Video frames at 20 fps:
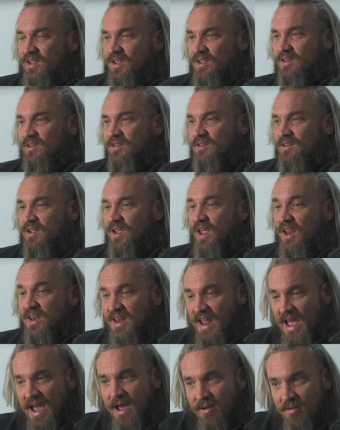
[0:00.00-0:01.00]
and and
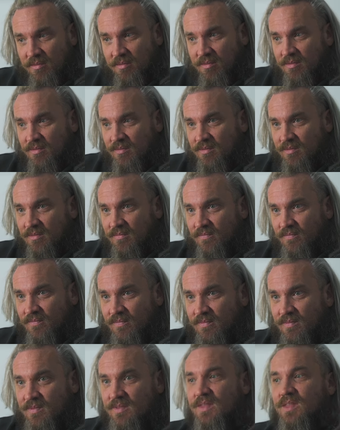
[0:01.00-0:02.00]
now
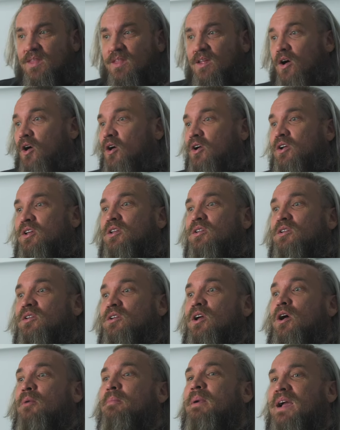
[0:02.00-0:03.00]
I can
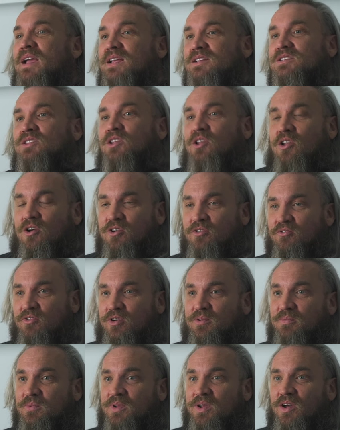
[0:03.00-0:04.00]
go back into the locker
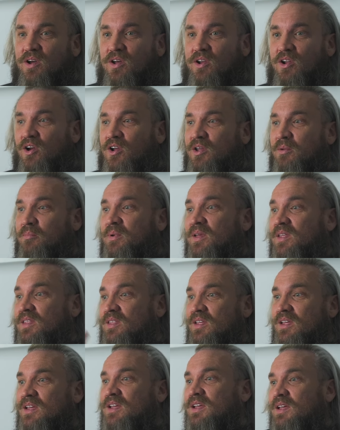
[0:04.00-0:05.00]
room and, and I can be